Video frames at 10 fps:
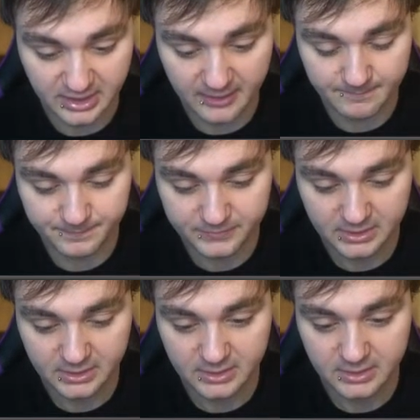um,
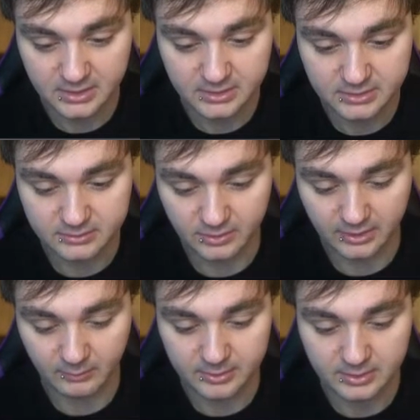not
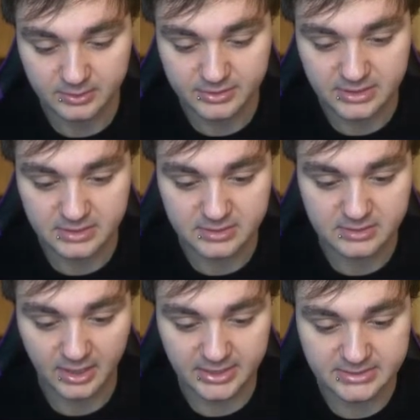that one. The
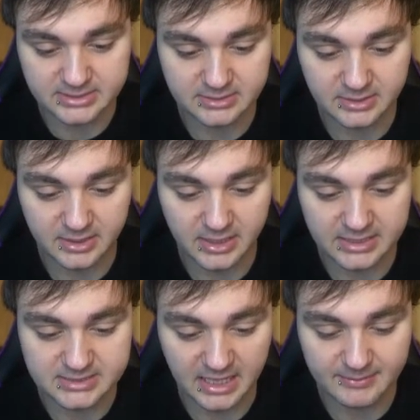Knight uh,
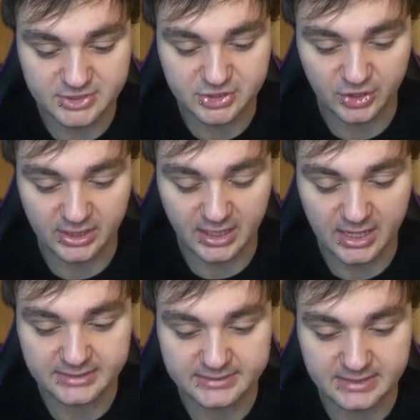Excalibur Sonic.
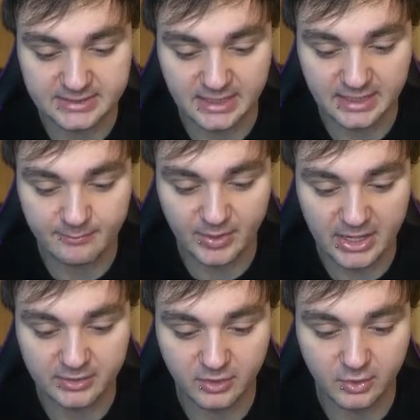I didn't get it, but
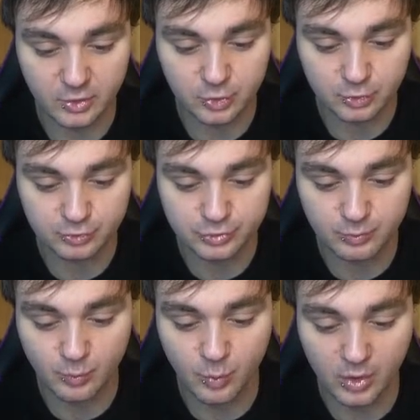I got
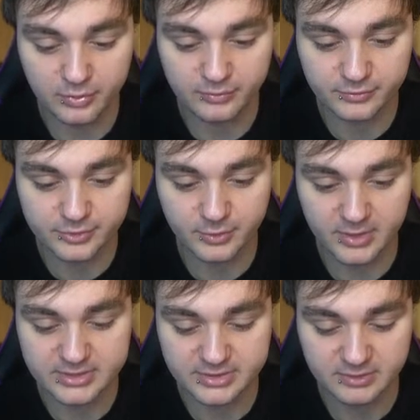101 to
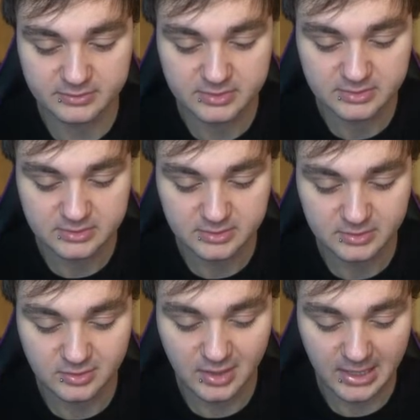it. So
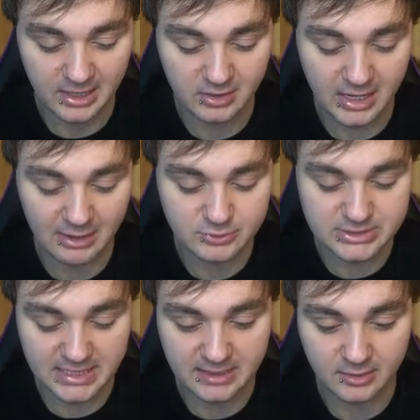I got, I was
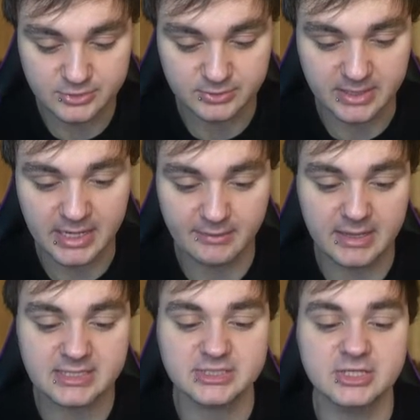getting close to it. Anyway,
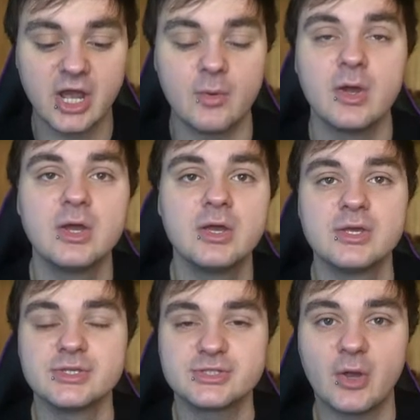let's go.
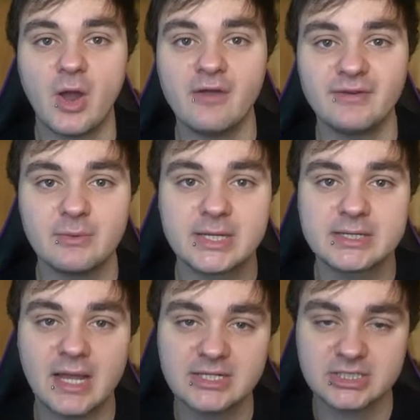So hopefully we
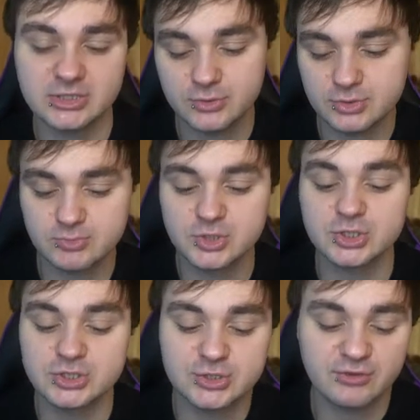can actually do some good
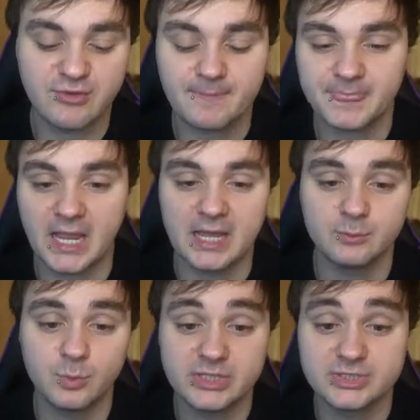stuff
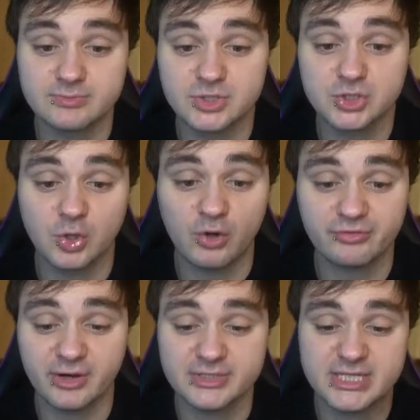and win some score
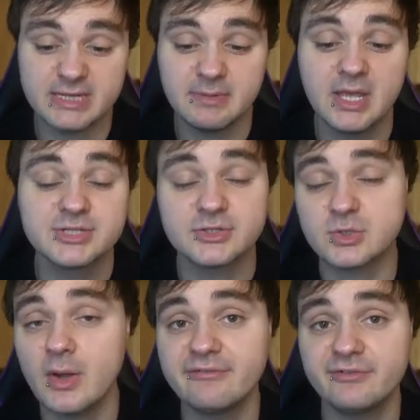for our team. So it's
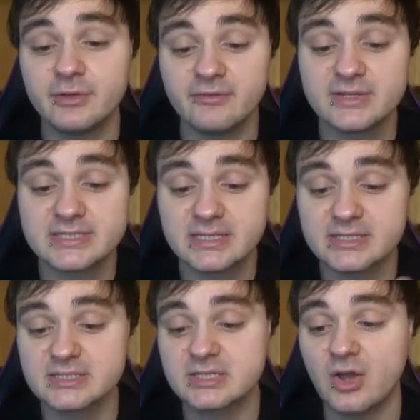quite fun. Obviously,
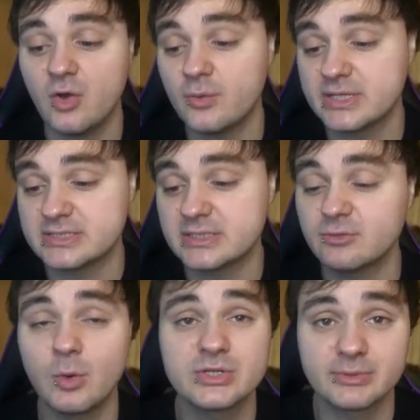there's always they're always